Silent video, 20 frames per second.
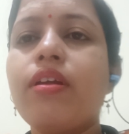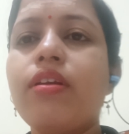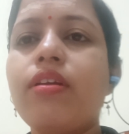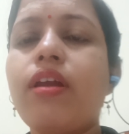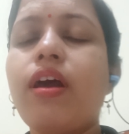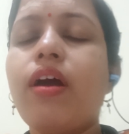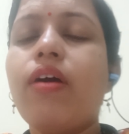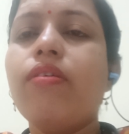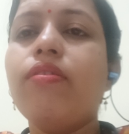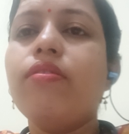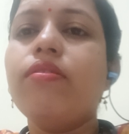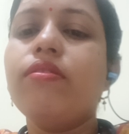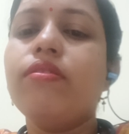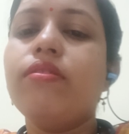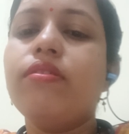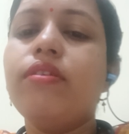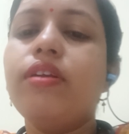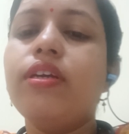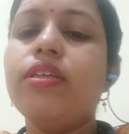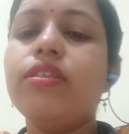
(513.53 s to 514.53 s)
Now,
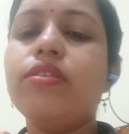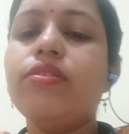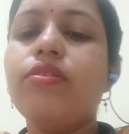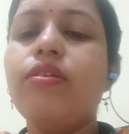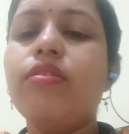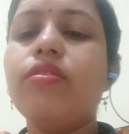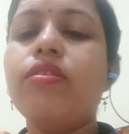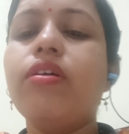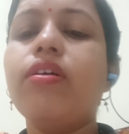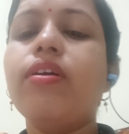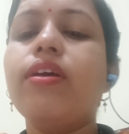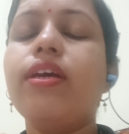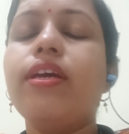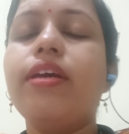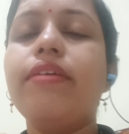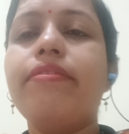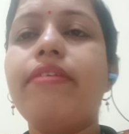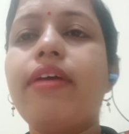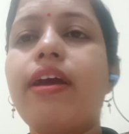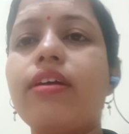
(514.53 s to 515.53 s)
let's know the
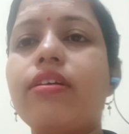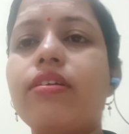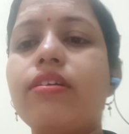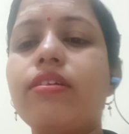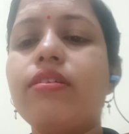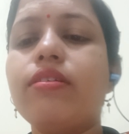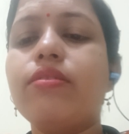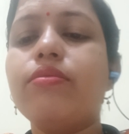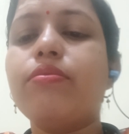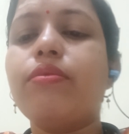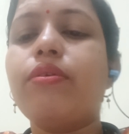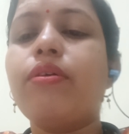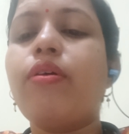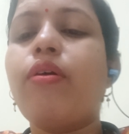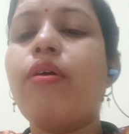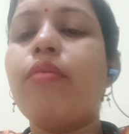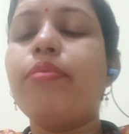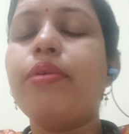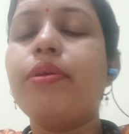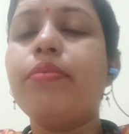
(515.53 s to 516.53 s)
key factors for
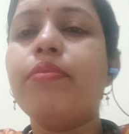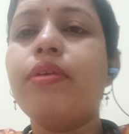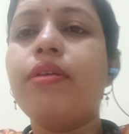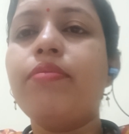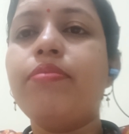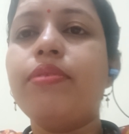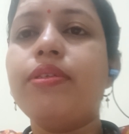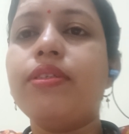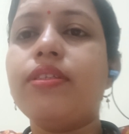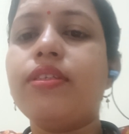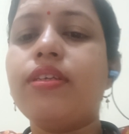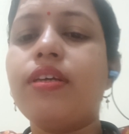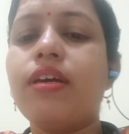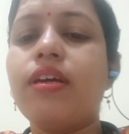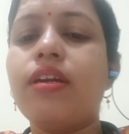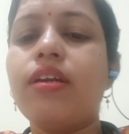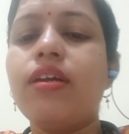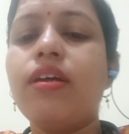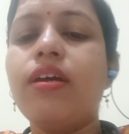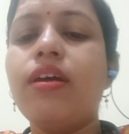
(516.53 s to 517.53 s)
optimal
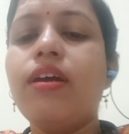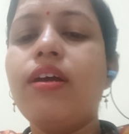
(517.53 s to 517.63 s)
PCR.